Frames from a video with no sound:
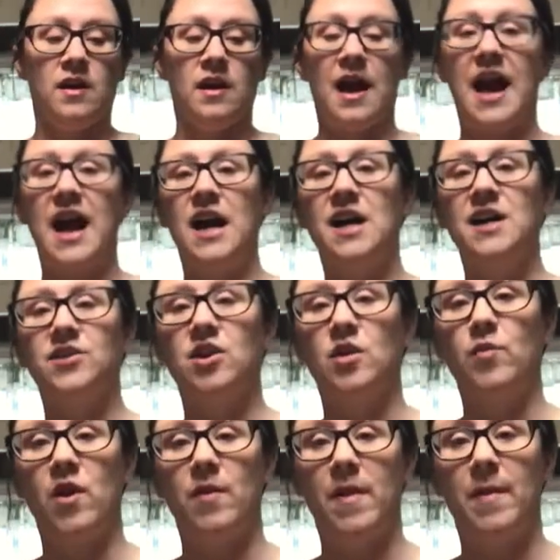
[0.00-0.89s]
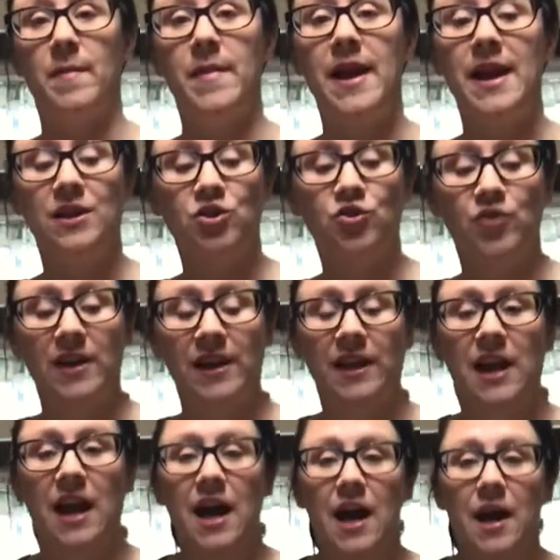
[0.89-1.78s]
I also brought my measuring
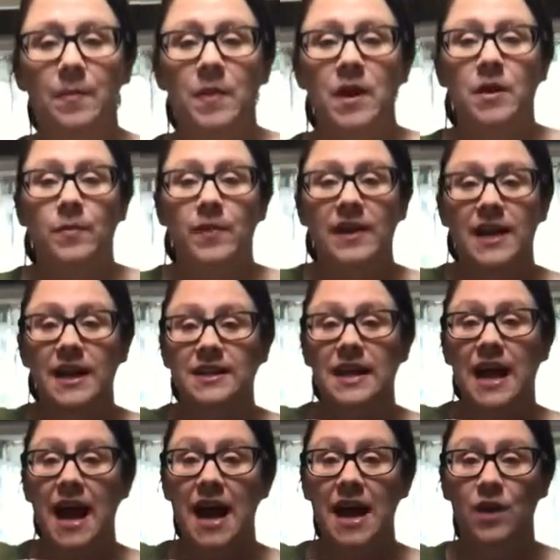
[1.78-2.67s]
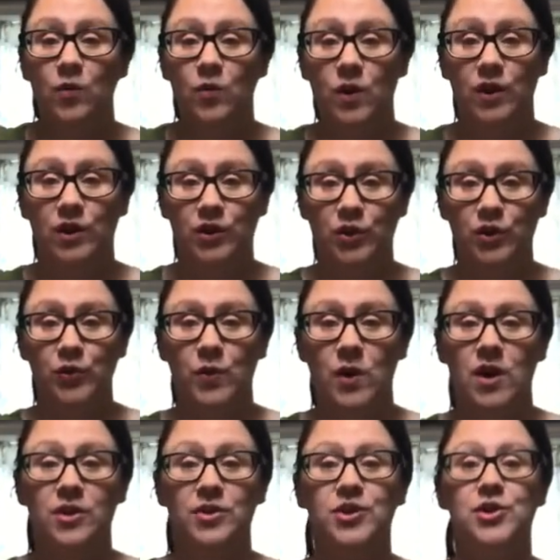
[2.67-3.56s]
cup because I want you
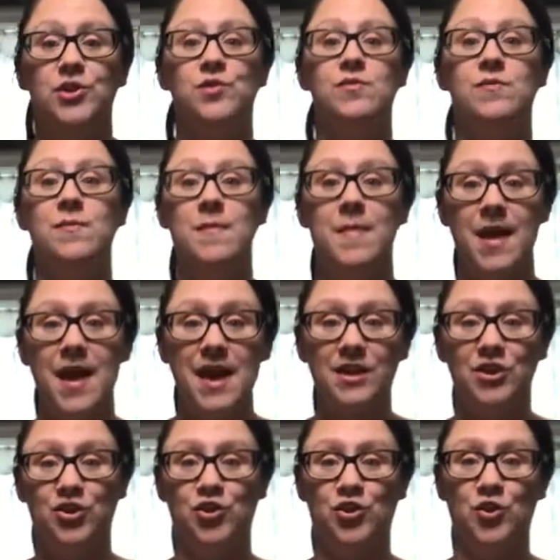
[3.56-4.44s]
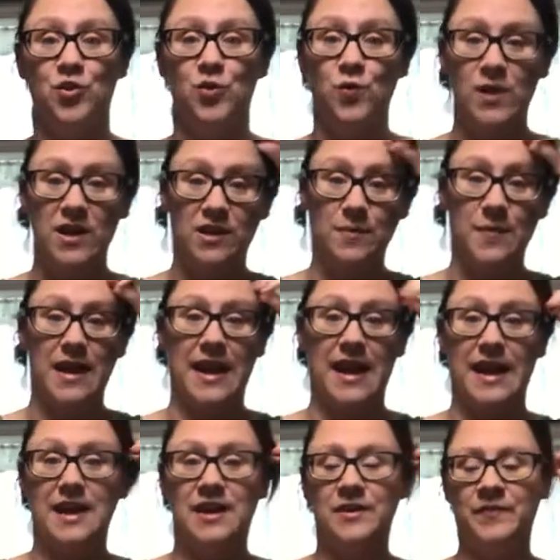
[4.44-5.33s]
all to measure with
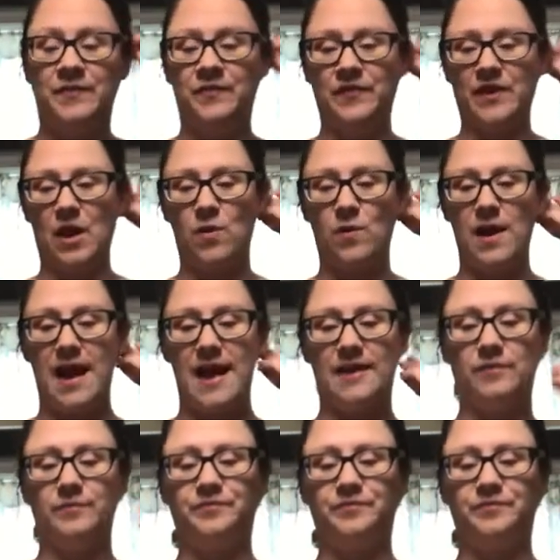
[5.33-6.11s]
me. Okay.